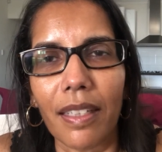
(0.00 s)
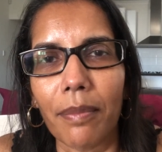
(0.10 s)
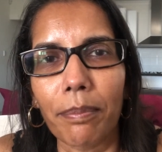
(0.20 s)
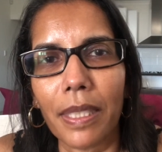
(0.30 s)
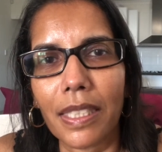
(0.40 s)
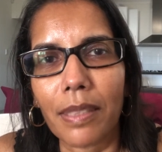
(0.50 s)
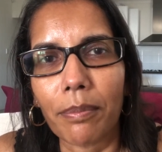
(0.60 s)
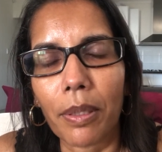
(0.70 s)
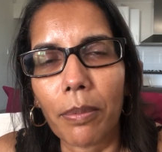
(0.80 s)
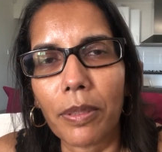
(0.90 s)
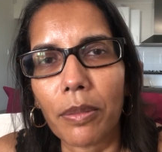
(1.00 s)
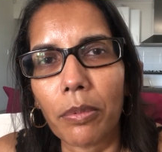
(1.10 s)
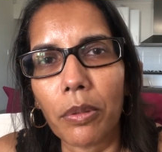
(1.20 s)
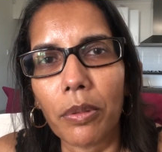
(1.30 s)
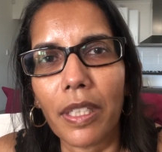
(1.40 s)
bits and bobs of
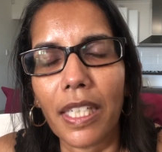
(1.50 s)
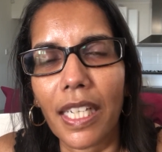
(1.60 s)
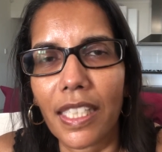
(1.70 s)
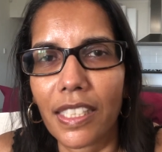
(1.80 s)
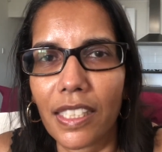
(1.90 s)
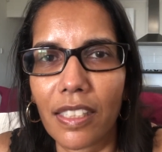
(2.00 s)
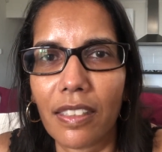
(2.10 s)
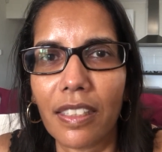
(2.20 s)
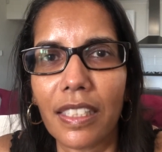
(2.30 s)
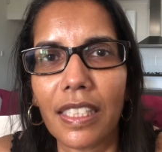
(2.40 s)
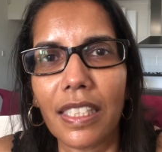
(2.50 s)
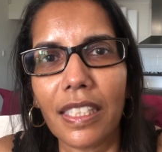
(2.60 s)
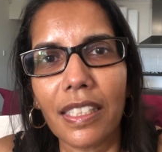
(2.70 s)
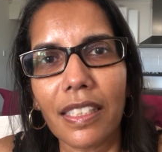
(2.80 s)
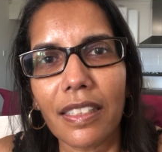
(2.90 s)
walking,
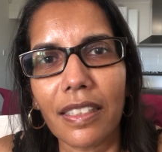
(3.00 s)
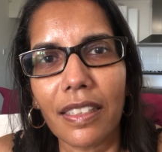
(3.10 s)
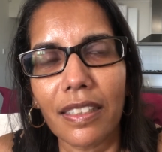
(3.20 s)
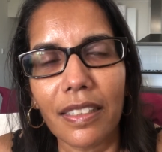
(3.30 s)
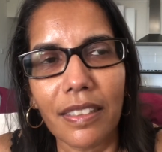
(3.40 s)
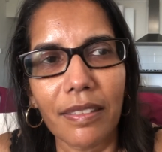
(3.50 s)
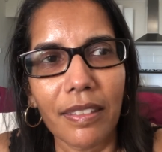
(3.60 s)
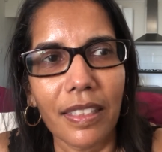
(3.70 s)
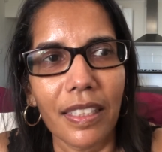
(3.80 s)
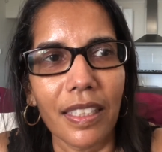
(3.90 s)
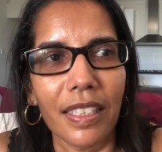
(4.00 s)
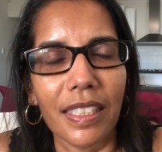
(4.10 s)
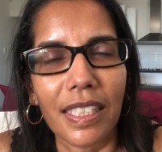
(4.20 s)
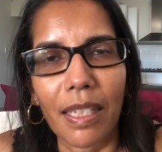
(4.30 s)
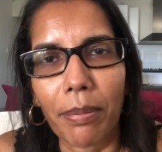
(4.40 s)
exercising,
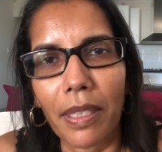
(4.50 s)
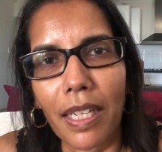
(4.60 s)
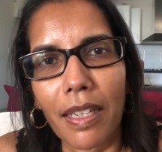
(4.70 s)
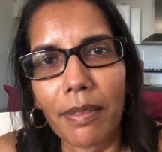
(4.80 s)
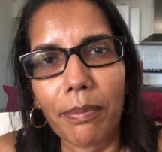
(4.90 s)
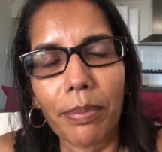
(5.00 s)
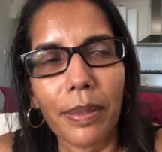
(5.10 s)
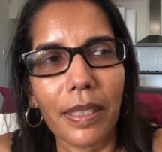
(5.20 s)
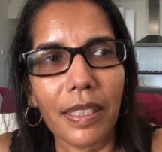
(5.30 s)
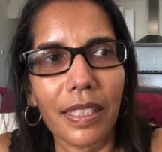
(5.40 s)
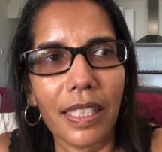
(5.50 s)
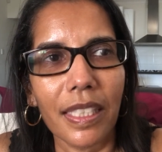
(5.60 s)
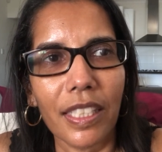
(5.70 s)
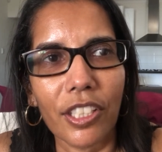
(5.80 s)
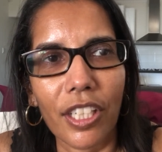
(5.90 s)
stepping up in
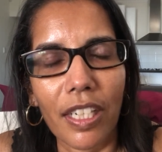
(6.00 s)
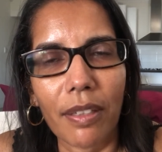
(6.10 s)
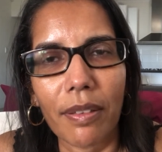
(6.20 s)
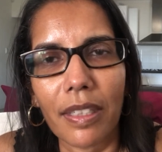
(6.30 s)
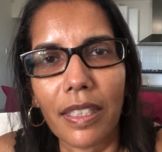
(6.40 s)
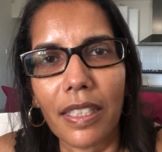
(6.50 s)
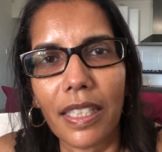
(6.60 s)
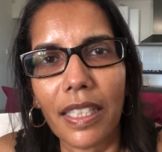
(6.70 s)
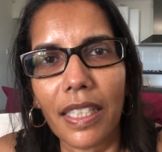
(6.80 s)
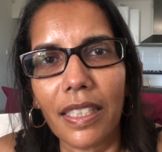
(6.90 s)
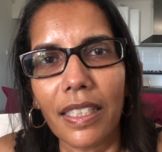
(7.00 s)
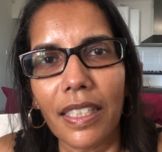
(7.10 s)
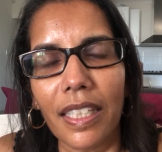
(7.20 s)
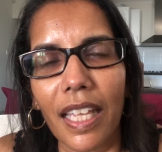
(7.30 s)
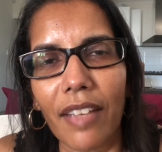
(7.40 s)
the shower,
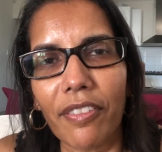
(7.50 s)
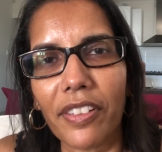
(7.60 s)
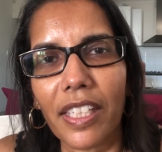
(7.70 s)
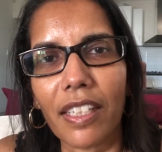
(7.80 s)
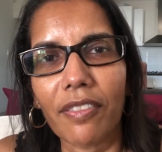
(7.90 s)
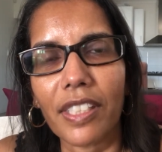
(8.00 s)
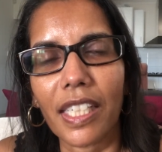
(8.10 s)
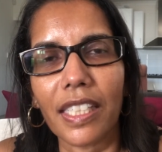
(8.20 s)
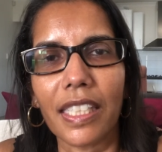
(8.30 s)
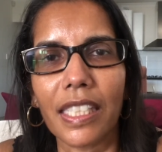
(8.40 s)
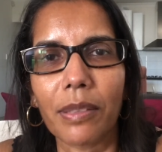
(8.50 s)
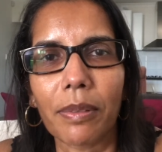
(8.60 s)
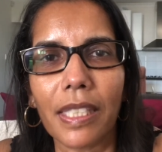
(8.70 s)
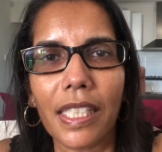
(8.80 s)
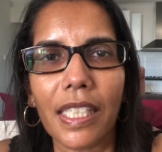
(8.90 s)
everything I've taken this
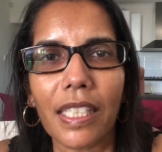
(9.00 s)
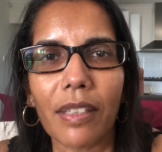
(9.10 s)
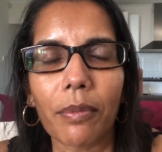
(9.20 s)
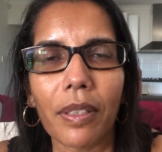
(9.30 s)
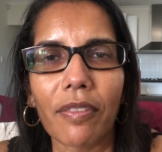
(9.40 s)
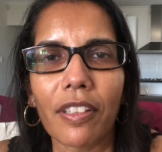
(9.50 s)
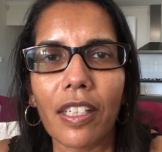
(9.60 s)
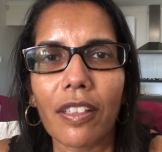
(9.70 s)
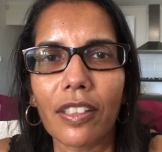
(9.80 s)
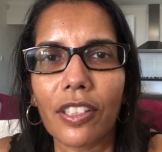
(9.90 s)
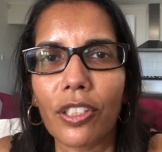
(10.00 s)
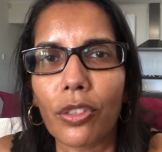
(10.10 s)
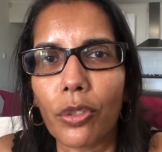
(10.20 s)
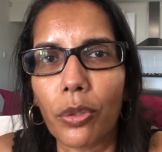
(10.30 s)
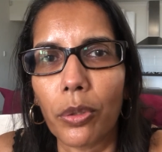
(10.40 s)
week with regards
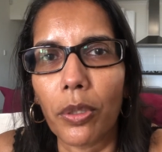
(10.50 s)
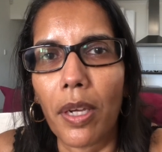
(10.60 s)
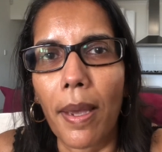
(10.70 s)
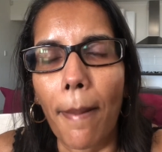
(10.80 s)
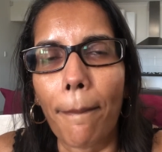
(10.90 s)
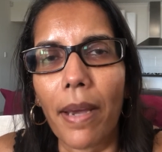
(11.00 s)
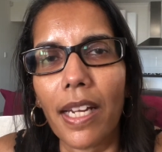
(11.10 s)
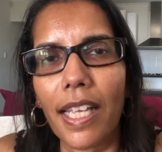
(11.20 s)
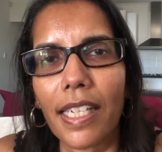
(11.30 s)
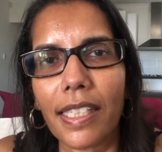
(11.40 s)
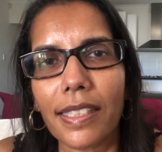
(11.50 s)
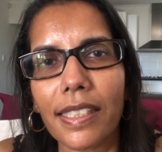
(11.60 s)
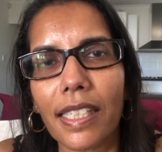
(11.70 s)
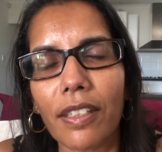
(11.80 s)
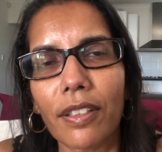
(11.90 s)
to my legs.
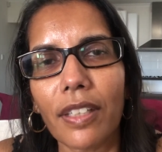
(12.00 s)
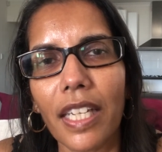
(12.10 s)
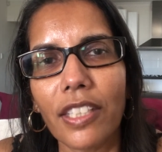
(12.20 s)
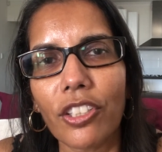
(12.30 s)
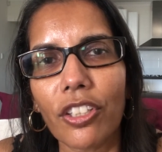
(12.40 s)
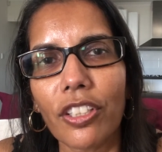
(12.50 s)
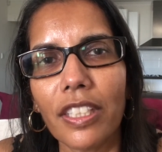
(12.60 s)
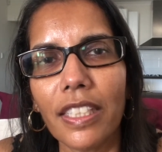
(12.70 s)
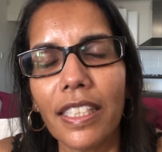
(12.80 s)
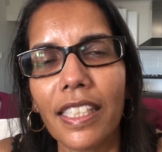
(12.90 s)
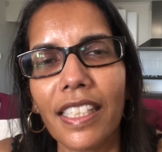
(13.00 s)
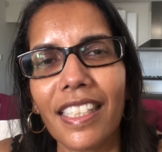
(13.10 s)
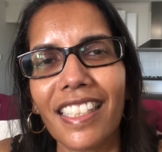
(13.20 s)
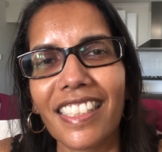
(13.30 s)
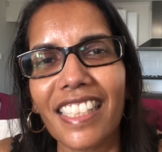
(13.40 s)
So enjoy,
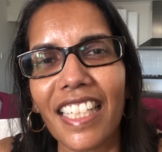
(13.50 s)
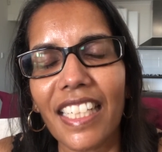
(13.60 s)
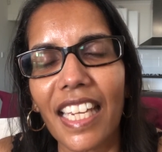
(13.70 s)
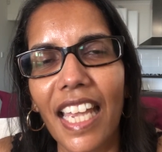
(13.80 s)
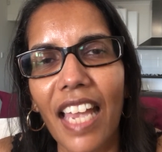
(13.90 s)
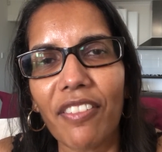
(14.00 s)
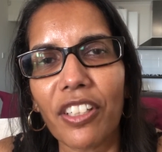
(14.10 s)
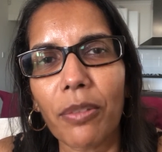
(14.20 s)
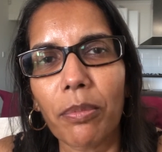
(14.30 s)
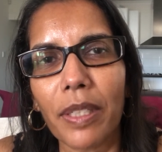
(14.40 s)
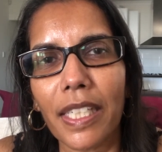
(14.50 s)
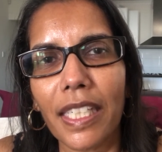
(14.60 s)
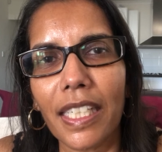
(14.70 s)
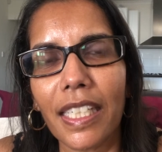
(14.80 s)
take care, have a good week.